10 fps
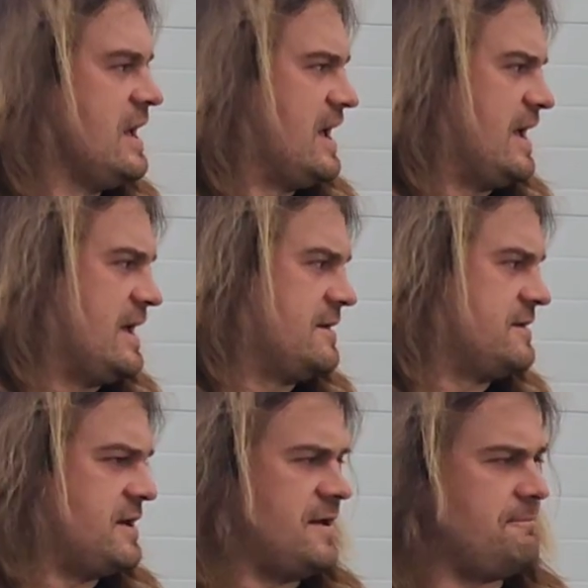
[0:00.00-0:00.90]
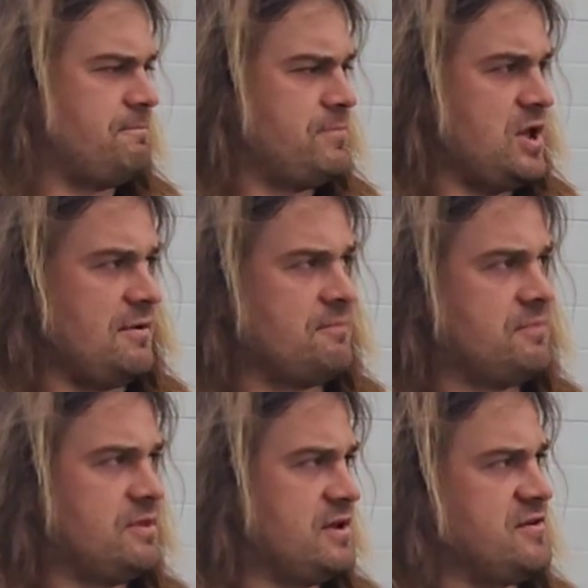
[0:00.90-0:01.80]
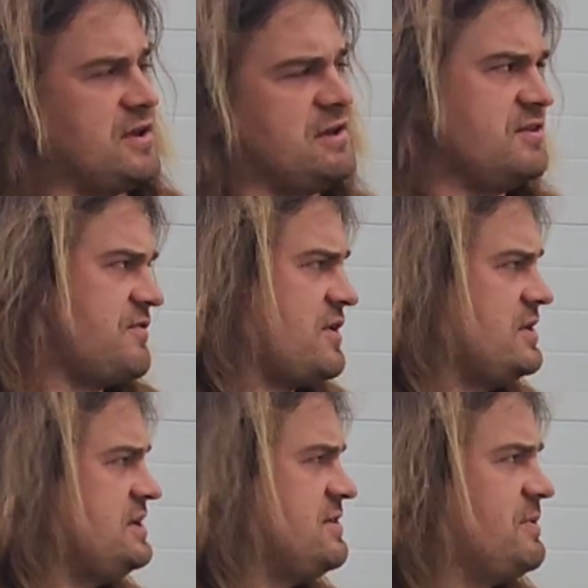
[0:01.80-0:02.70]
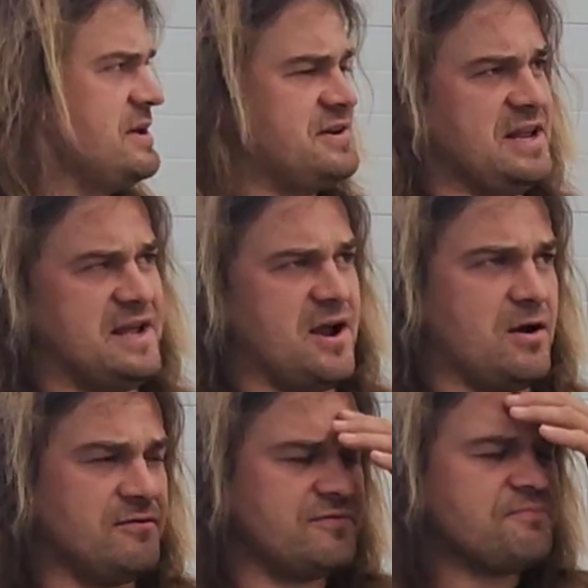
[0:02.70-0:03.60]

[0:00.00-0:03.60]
and yeah, like I said, it's a fairly easy plant to take care of.